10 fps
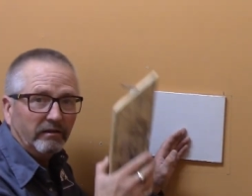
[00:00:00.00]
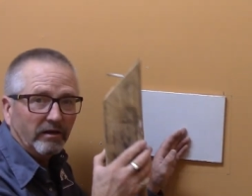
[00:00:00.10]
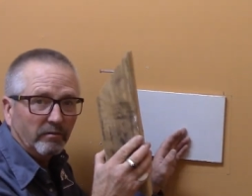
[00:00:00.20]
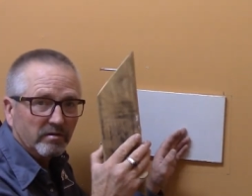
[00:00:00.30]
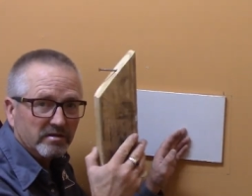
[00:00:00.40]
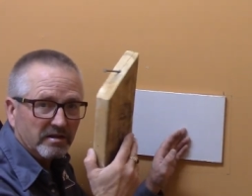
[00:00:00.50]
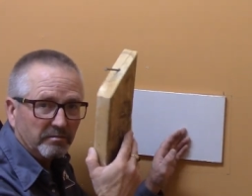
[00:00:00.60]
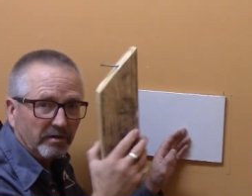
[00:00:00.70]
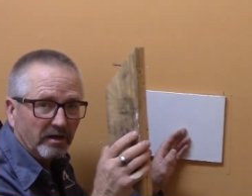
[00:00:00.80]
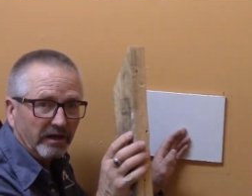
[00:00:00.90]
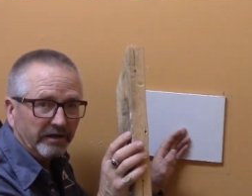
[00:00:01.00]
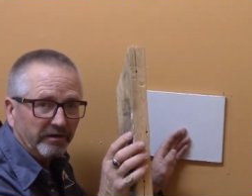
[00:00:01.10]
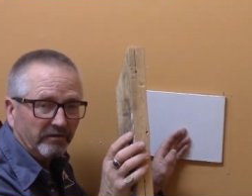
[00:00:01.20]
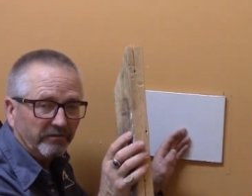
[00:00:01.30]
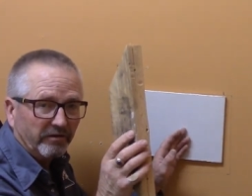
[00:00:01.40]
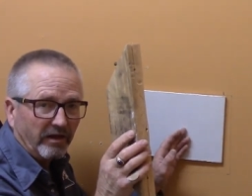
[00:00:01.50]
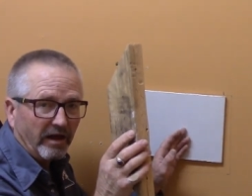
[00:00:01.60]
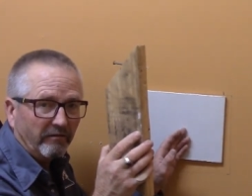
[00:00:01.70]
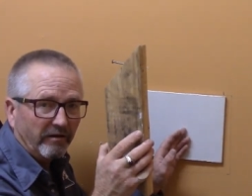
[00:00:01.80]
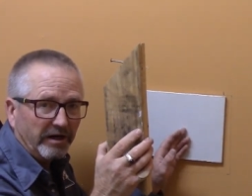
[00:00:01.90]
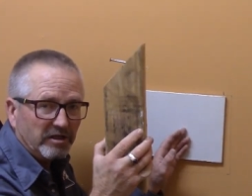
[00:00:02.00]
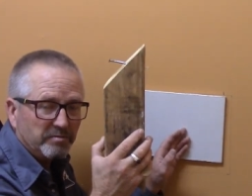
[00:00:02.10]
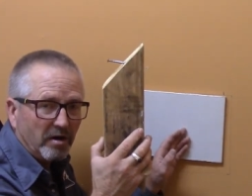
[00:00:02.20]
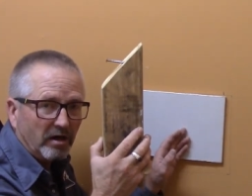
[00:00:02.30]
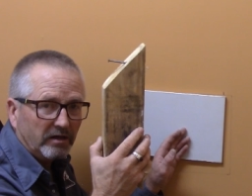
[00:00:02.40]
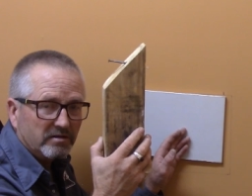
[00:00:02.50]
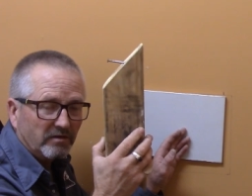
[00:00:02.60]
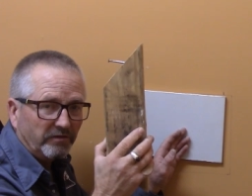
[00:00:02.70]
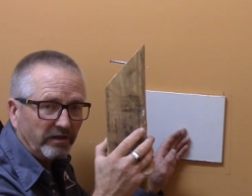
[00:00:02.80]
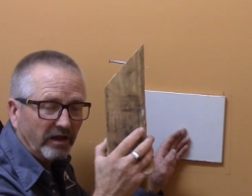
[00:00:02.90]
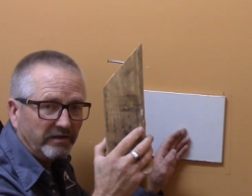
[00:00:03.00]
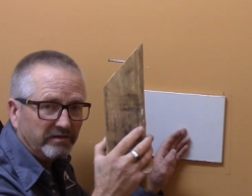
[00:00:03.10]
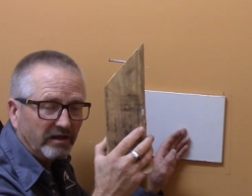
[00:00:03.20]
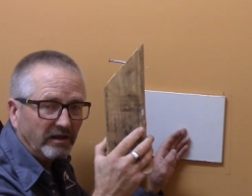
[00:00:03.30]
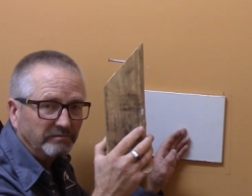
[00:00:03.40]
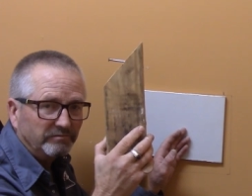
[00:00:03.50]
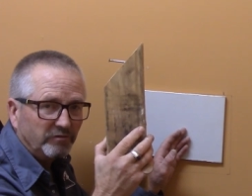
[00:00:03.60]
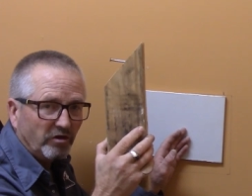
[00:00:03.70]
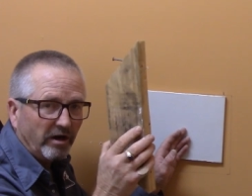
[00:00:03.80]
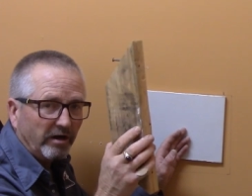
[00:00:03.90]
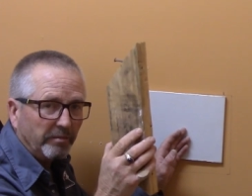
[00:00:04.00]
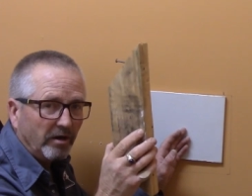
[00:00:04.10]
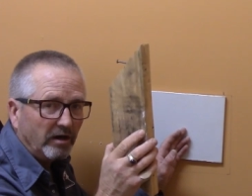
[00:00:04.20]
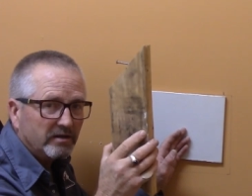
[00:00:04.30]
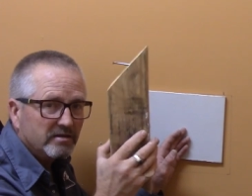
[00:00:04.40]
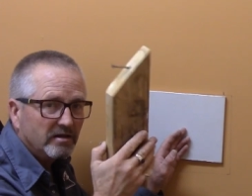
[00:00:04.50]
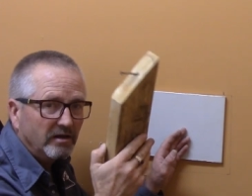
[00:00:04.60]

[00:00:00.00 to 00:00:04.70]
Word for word: that was in behind here for that range box or for that uh, dryer box.